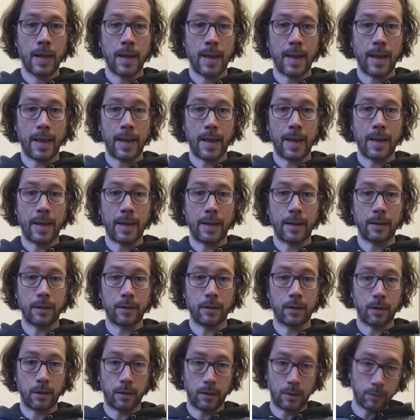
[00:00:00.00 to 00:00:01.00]
and
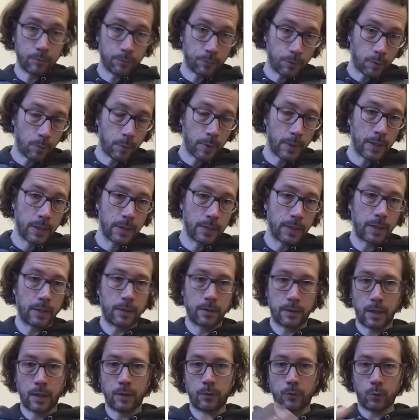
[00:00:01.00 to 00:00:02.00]
infrared
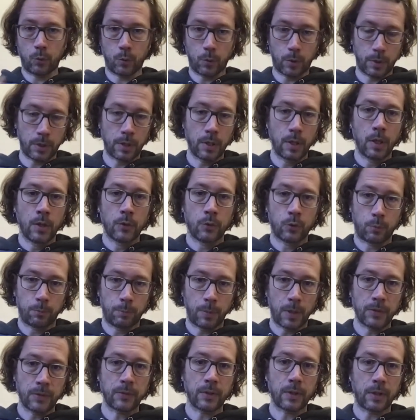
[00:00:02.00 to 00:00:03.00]
and so on. So
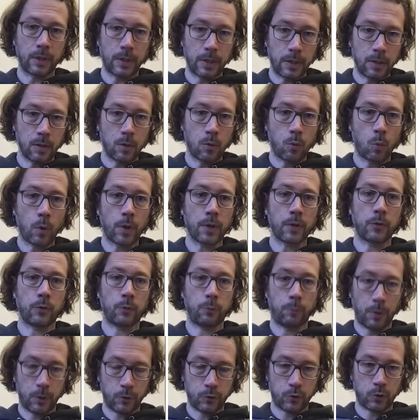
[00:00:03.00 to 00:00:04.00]
basically, what is
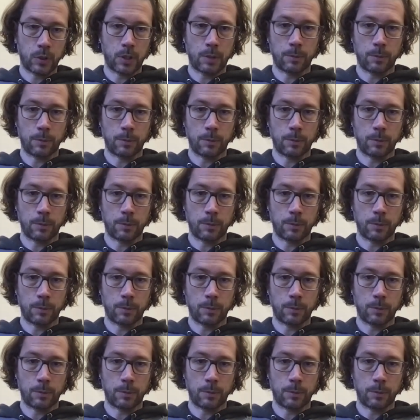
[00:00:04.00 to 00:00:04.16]
special